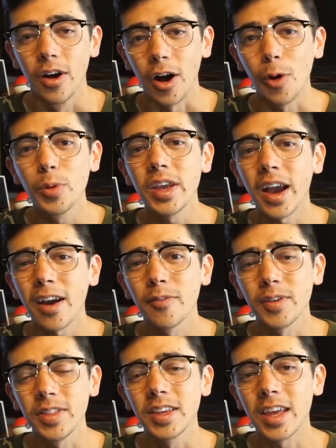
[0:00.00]
All we
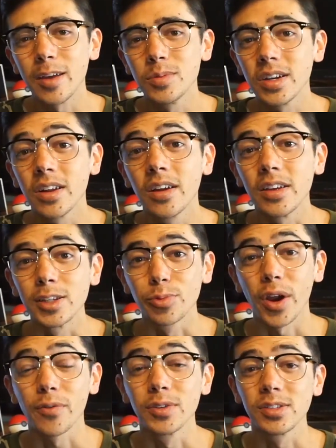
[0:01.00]
have in the game data is
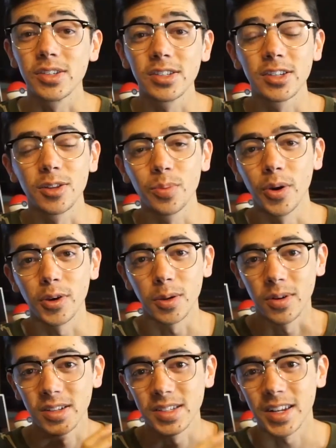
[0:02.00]
references to the
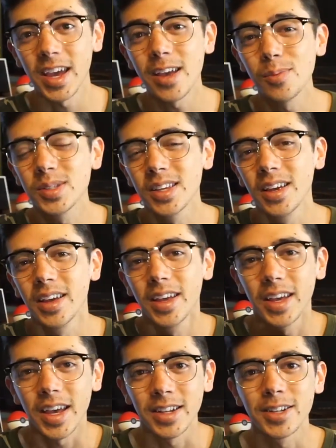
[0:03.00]
Pokemon's names
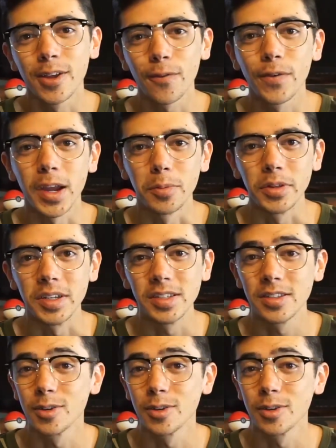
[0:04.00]
and to their families.